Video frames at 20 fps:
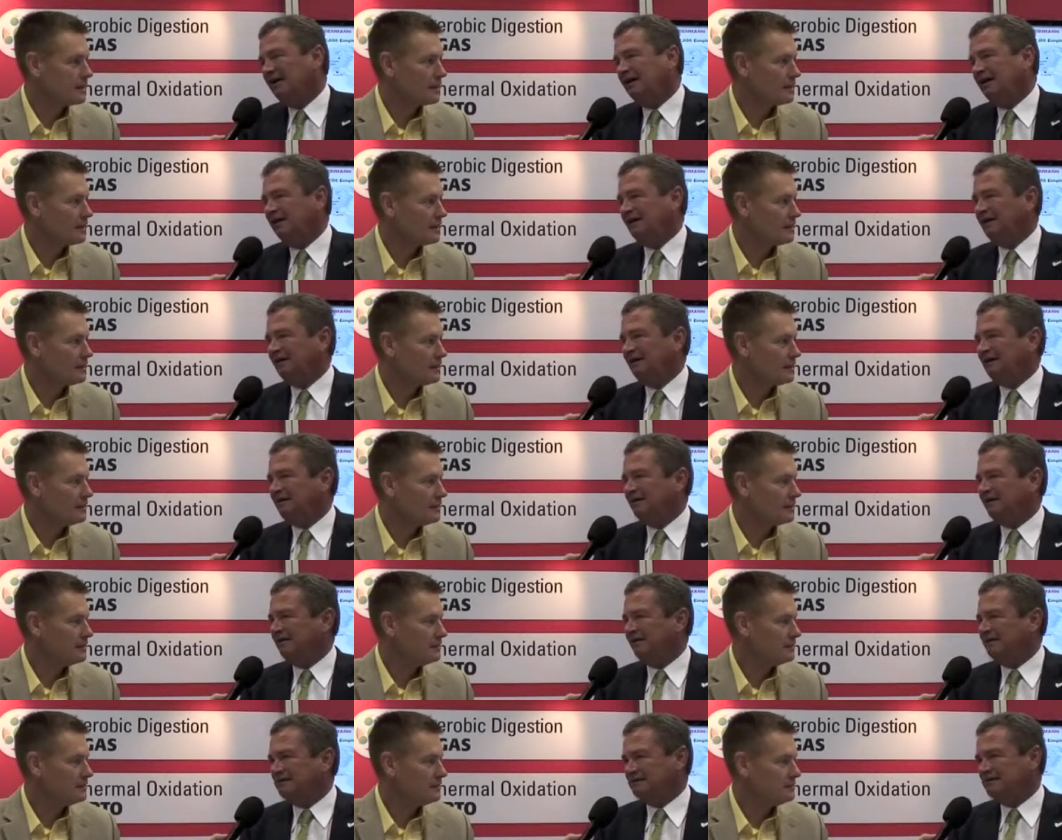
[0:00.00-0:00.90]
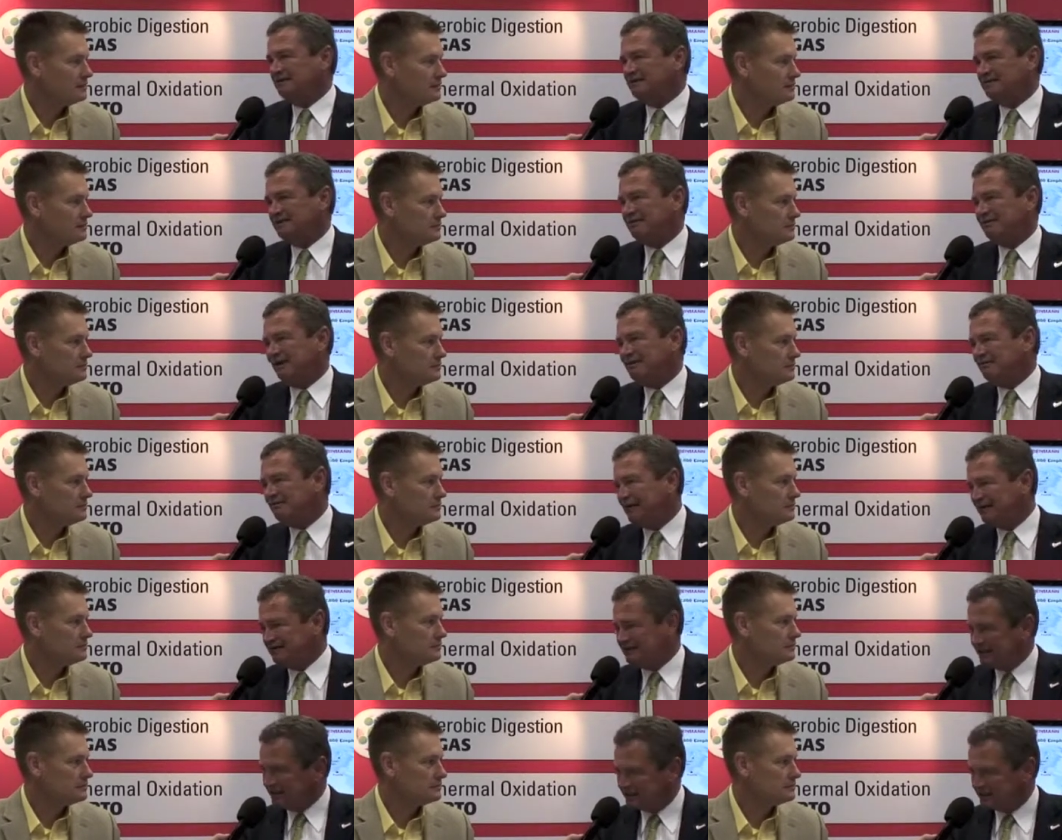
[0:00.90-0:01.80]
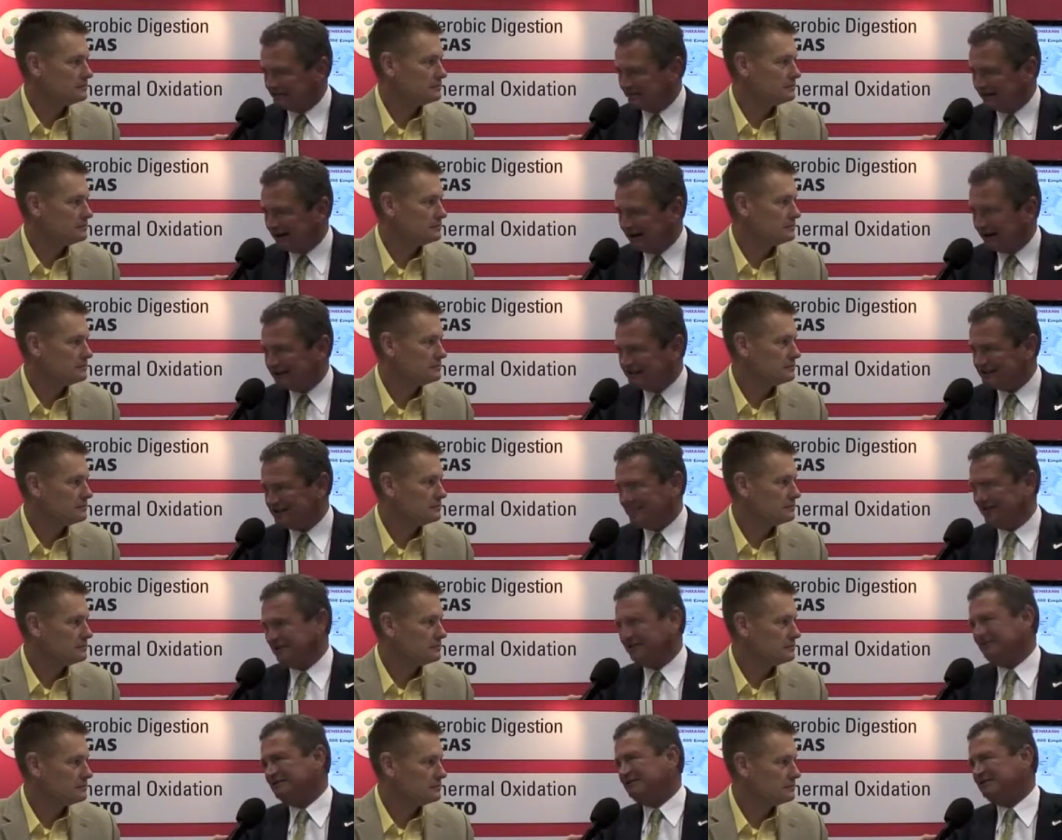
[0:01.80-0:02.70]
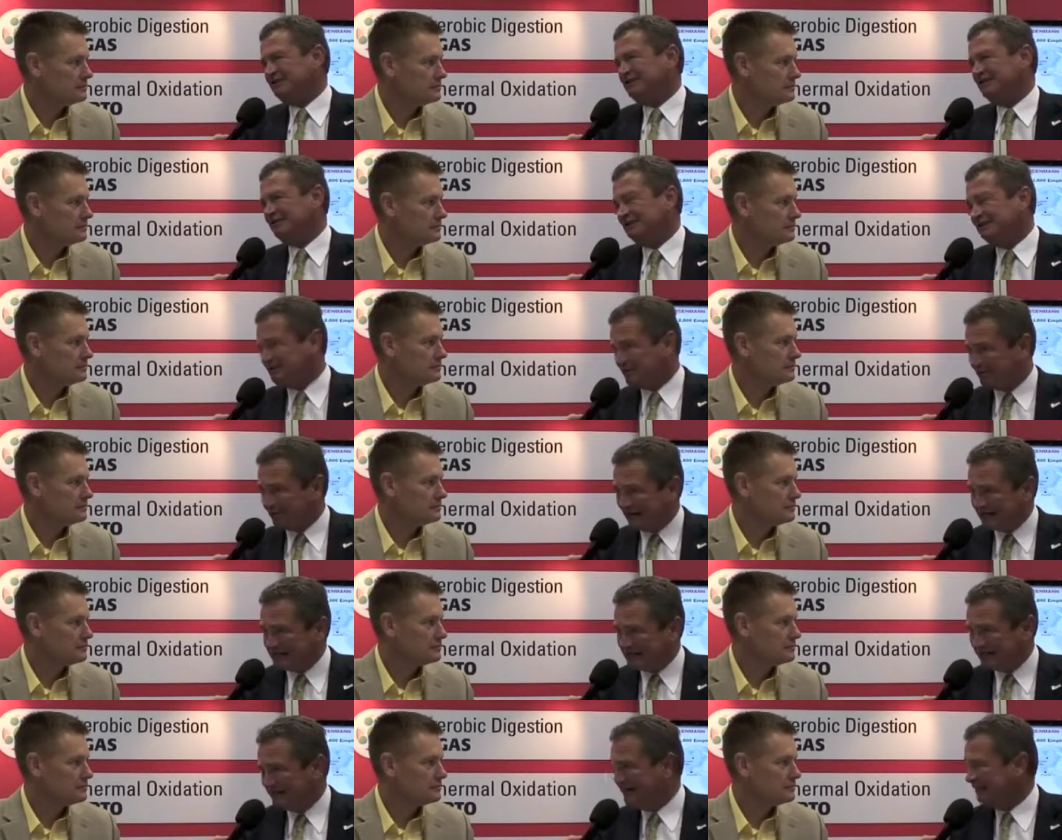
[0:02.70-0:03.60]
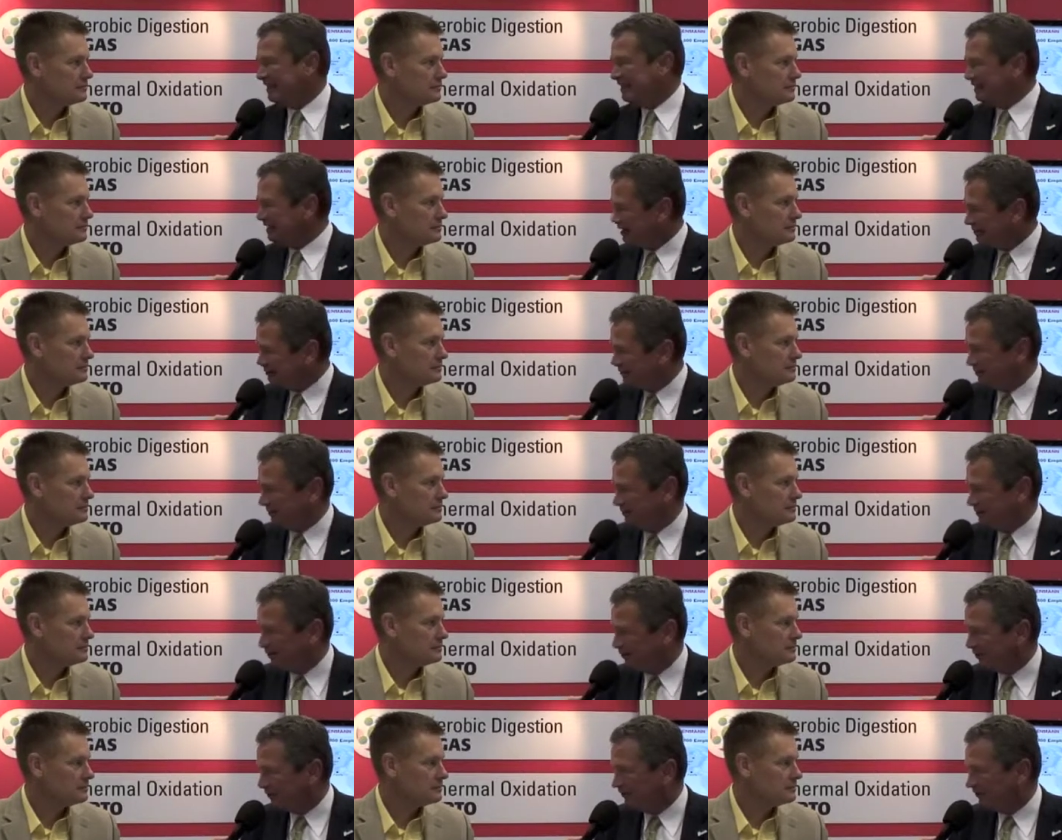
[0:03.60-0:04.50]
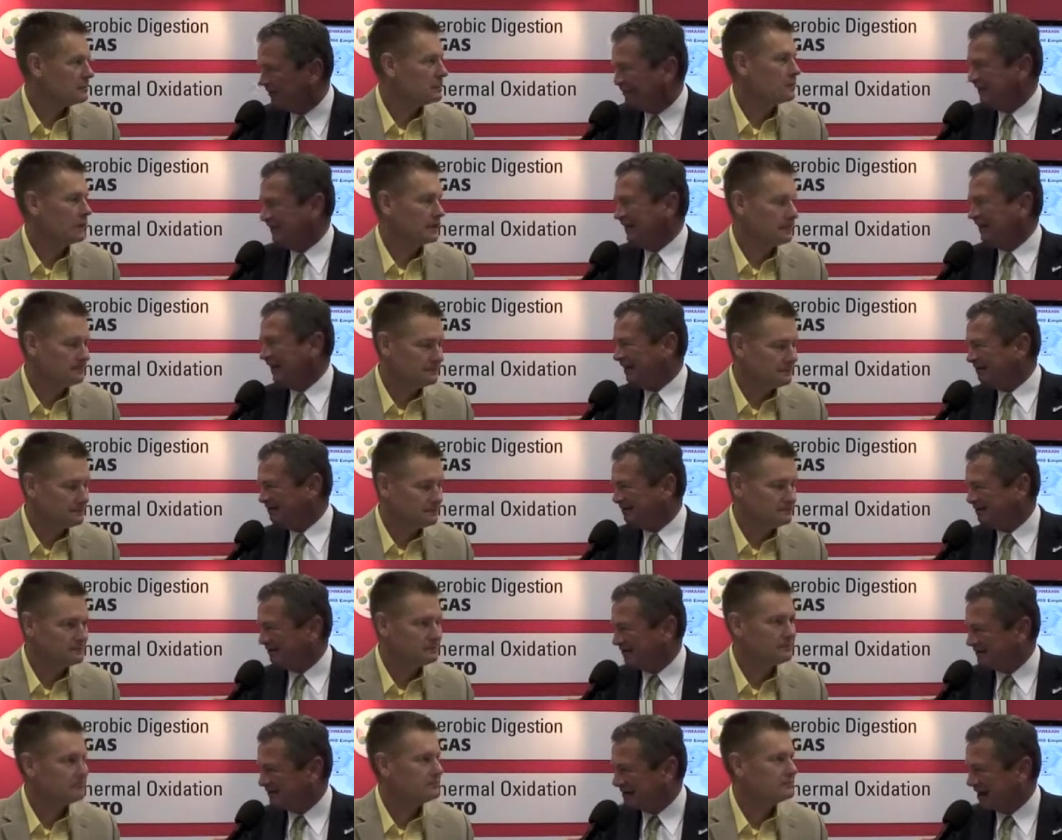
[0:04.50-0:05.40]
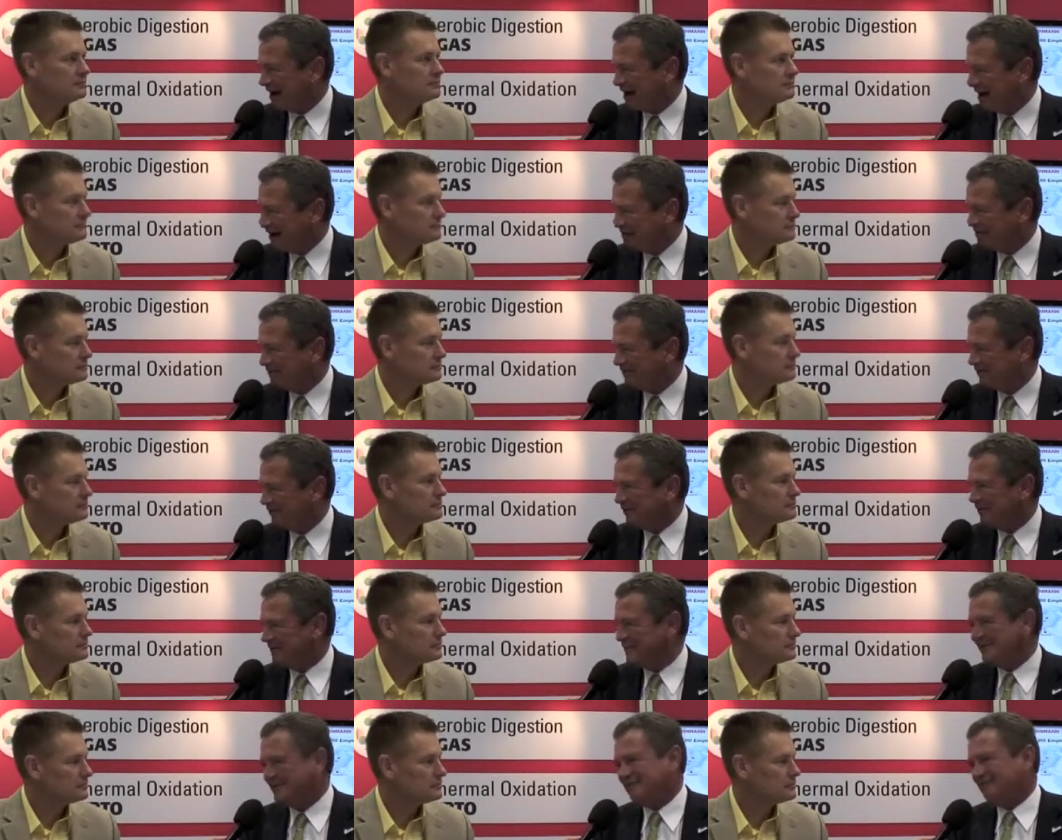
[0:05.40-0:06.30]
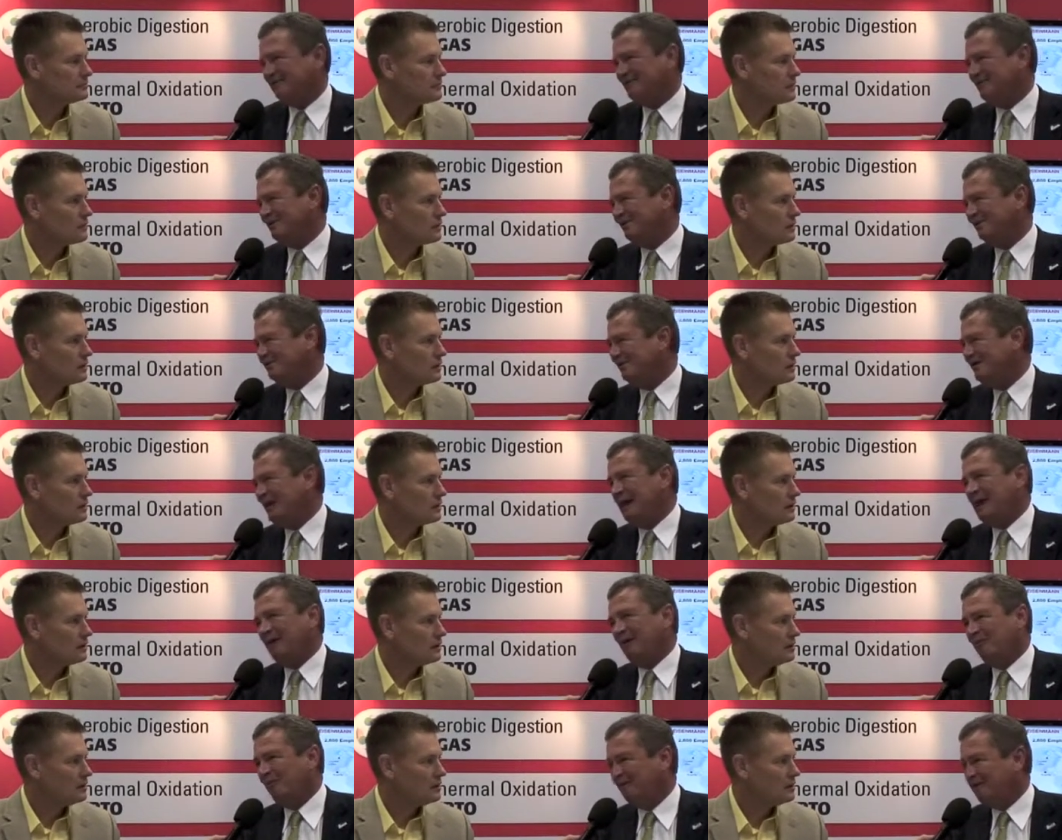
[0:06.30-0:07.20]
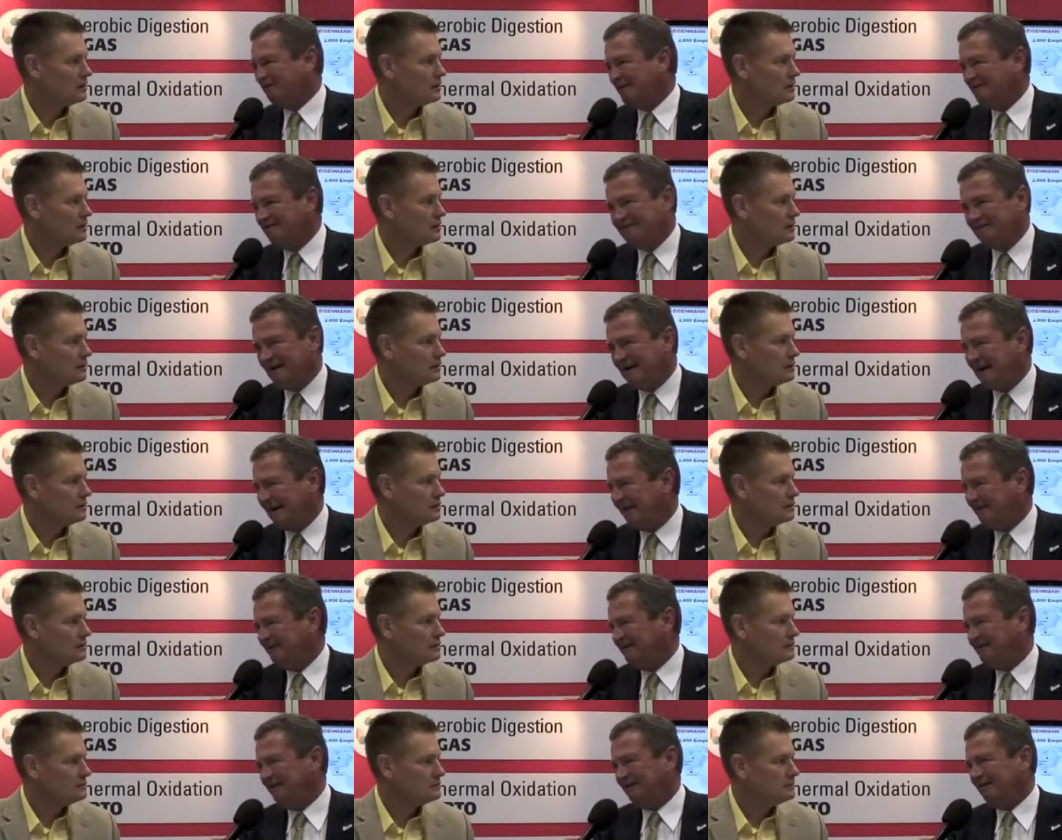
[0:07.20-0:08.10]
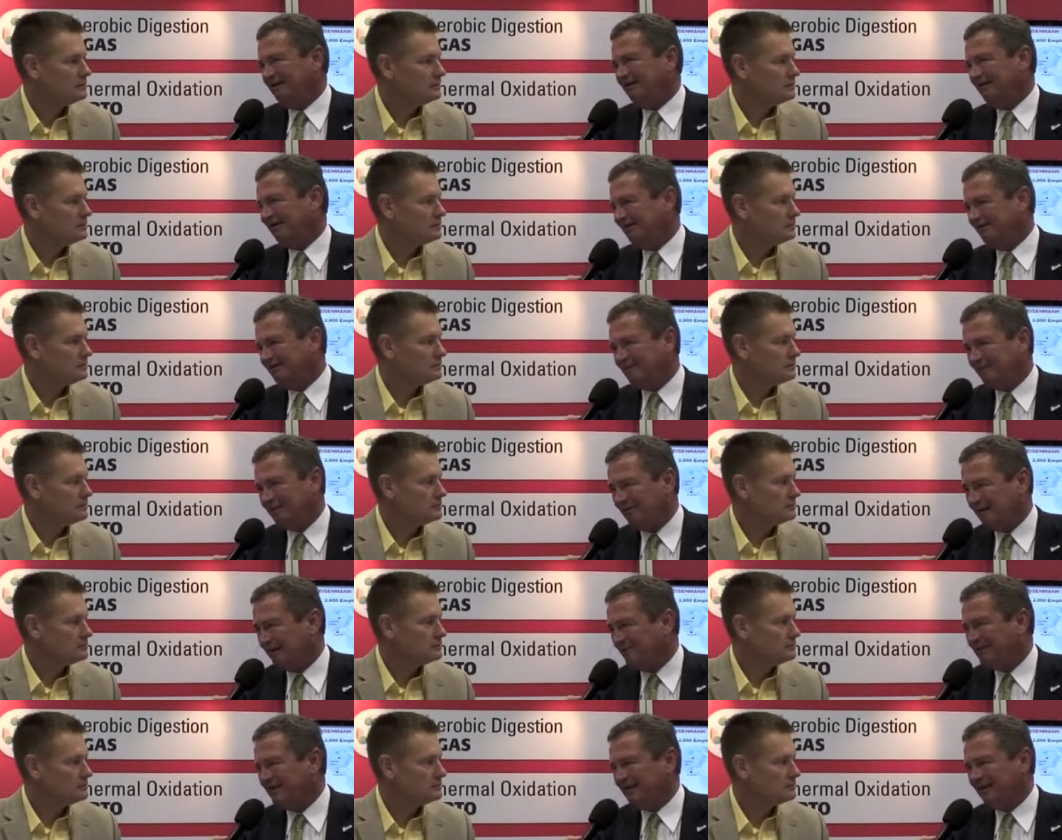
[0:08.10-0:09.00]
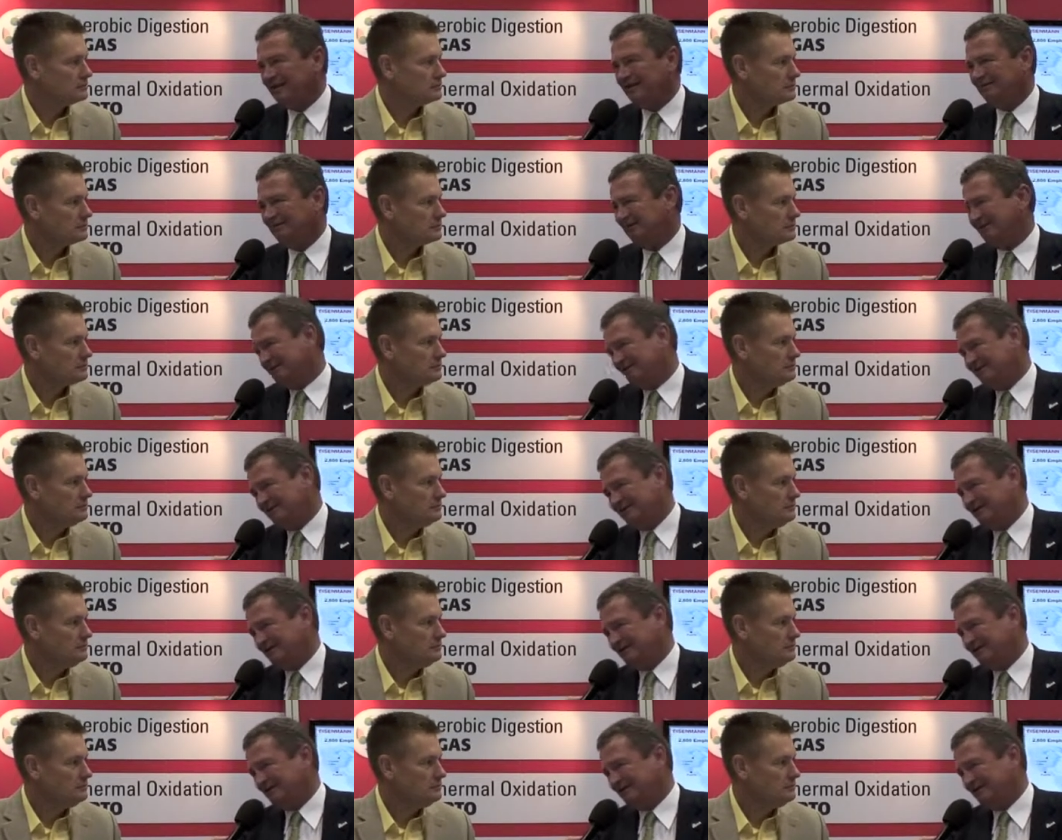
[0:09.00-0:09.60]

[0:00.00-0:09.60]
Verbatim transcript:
Speaker 1: And it's such a great message for us because it's racing, they need fuel. Ethanol is a high performance fuel what they've found uh, overwhelmingly, if